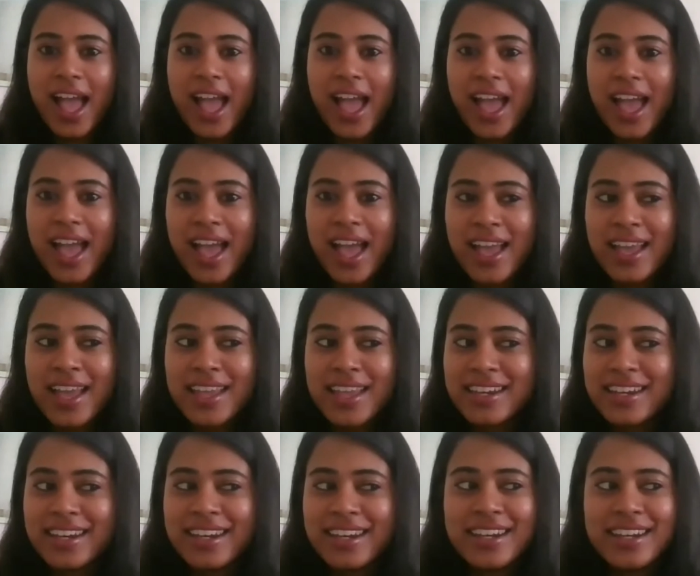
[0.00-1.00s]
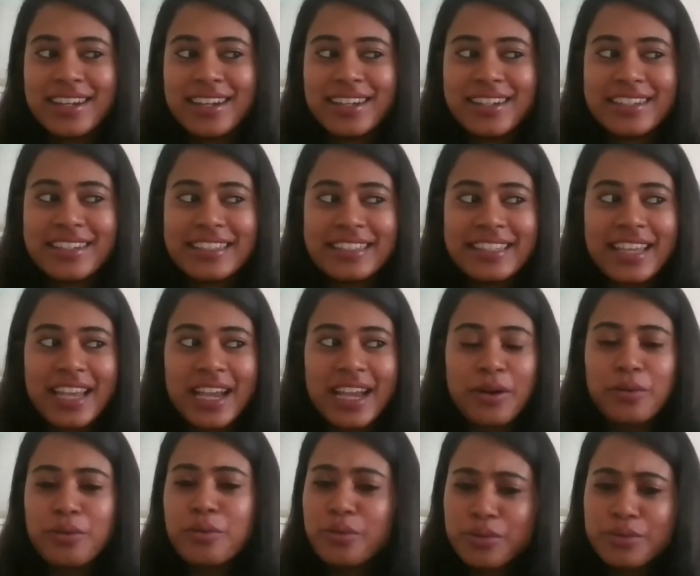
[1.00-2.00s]
And yeah,
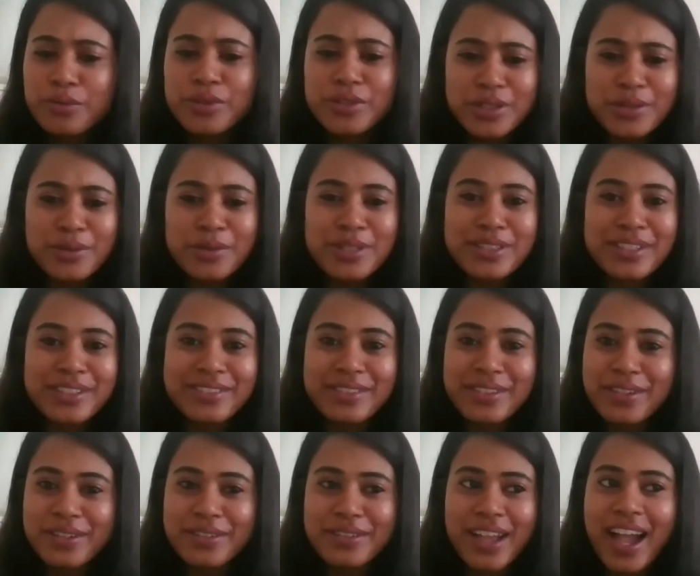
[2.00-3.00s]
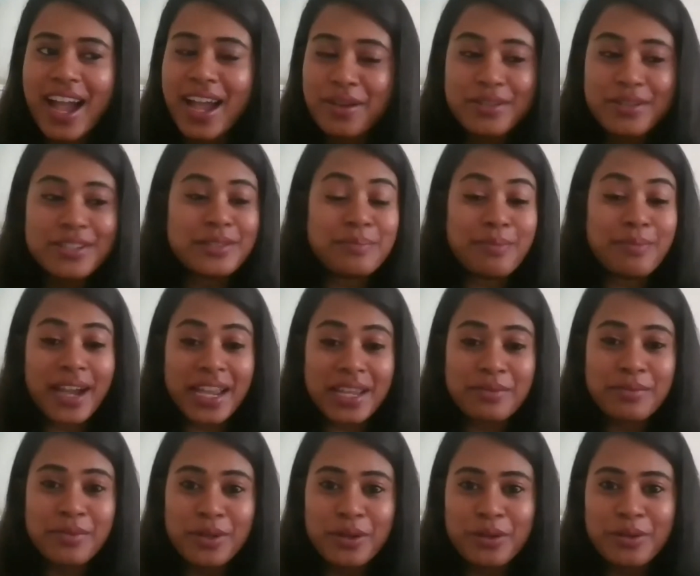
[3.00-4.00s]
I was
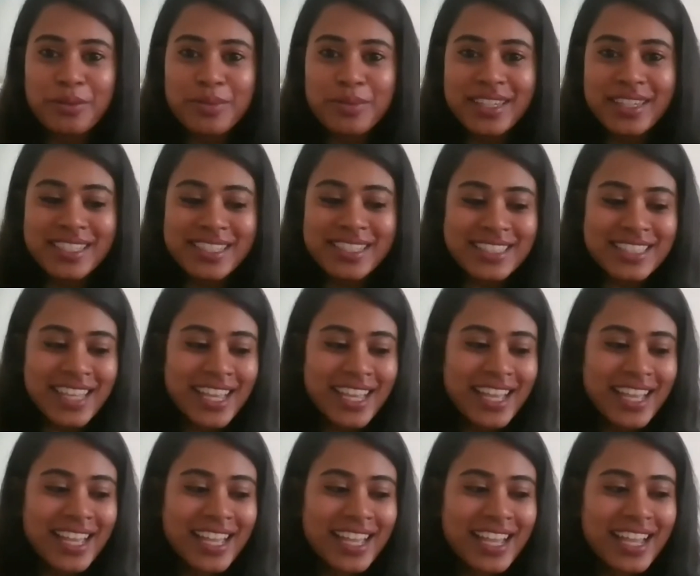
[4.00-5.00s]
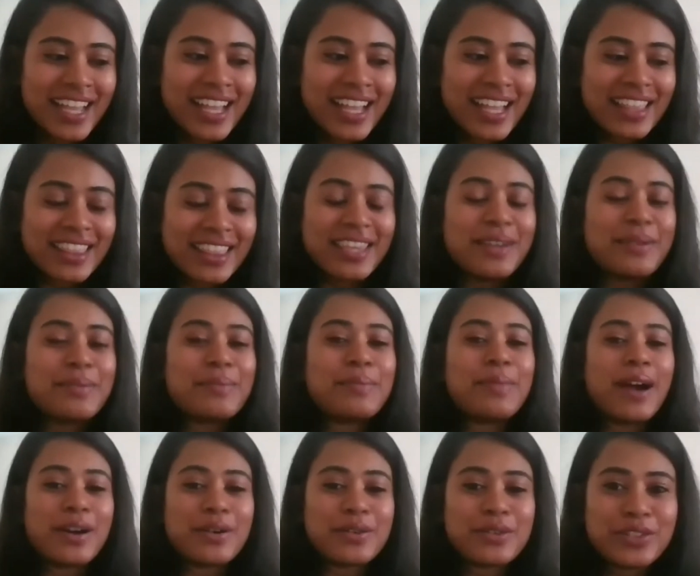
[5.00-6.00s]
mind blown because the
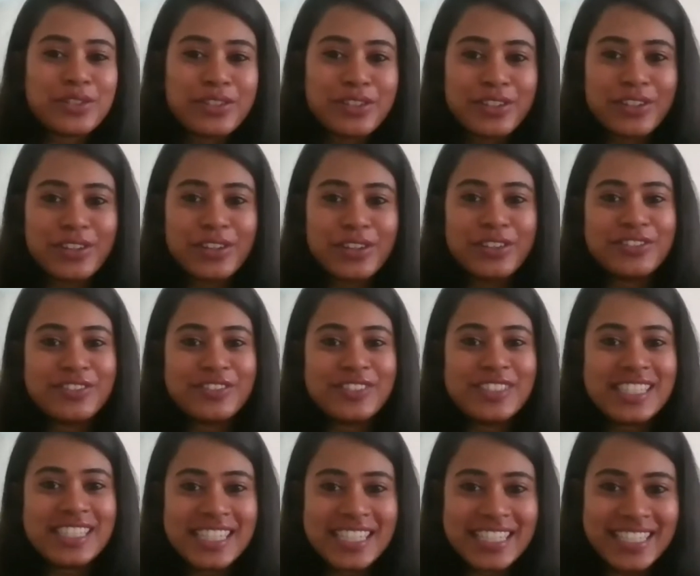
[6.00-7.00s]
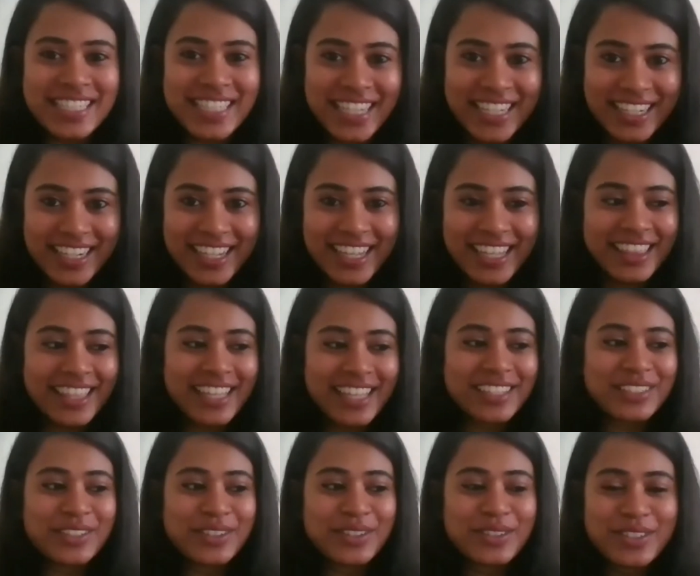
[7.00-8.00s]
amount of detailing
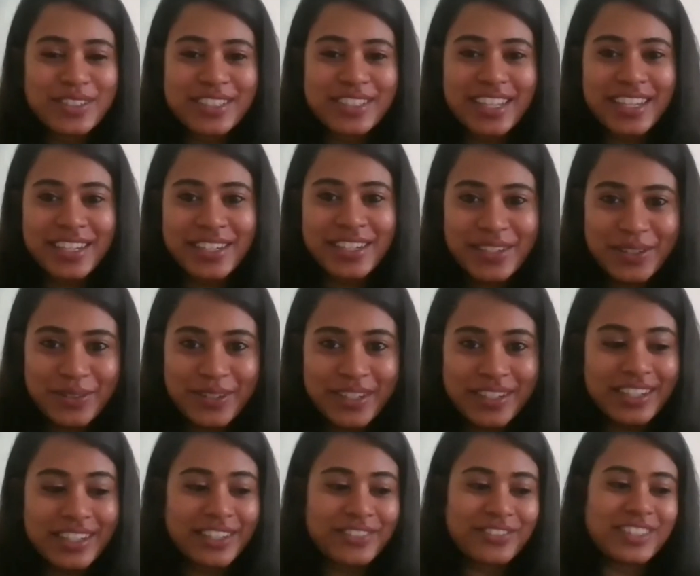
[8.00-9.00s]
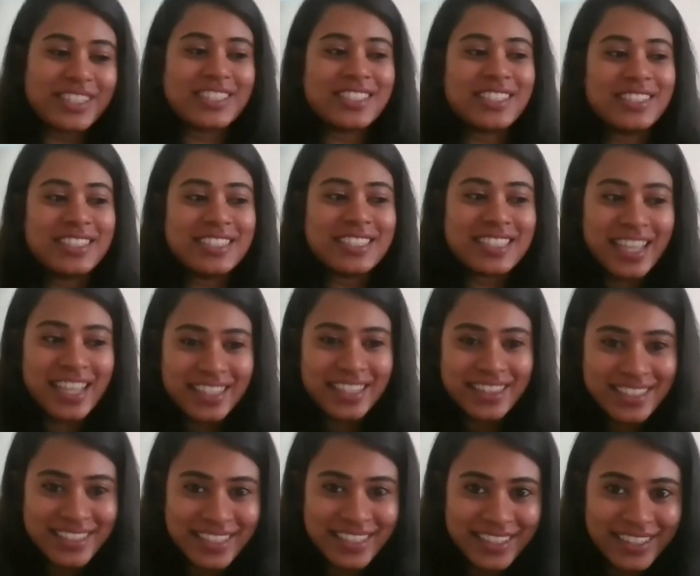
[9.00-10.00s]
that goes into it. Like first you design
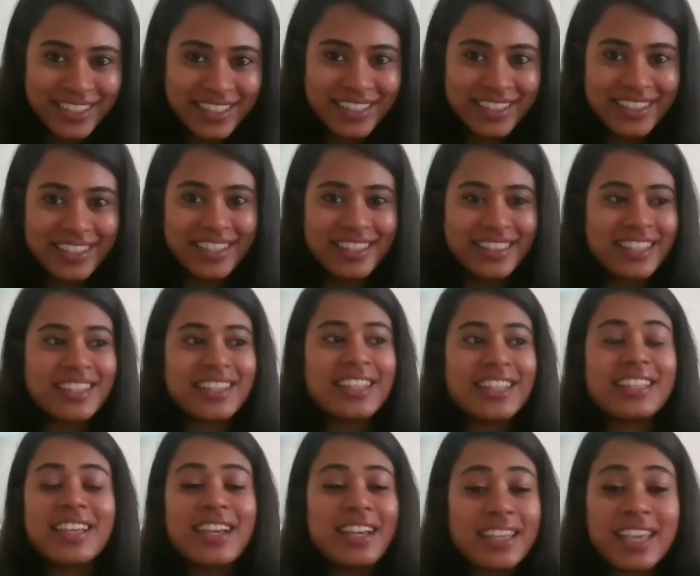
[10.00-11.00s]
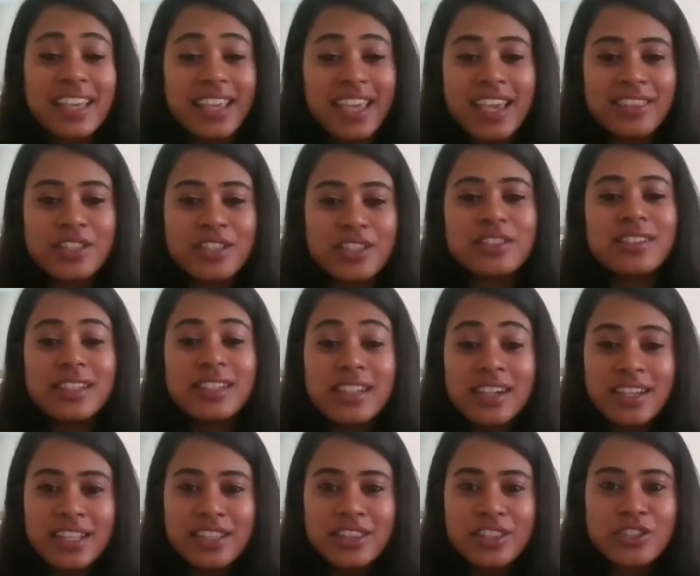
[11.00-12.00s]
the circuit, and then again,
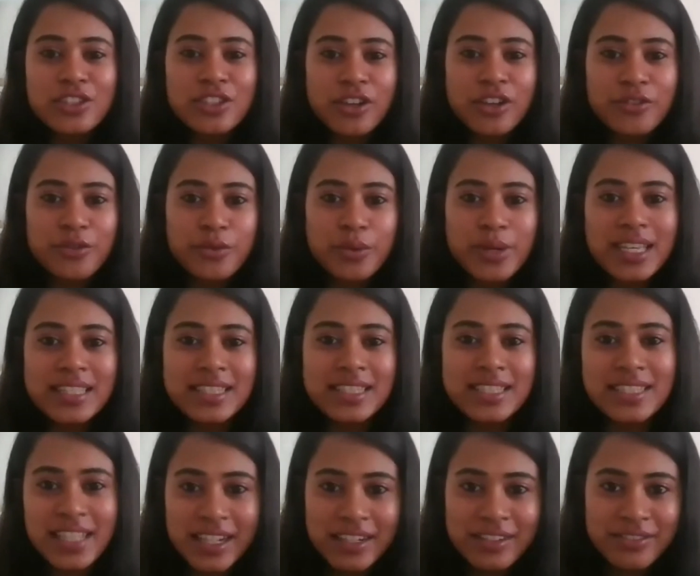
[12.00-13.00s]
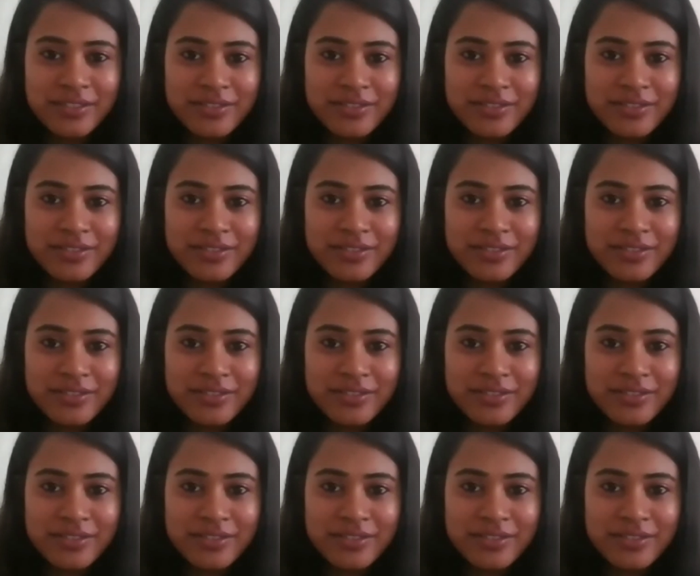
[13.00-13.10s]
learning the software itself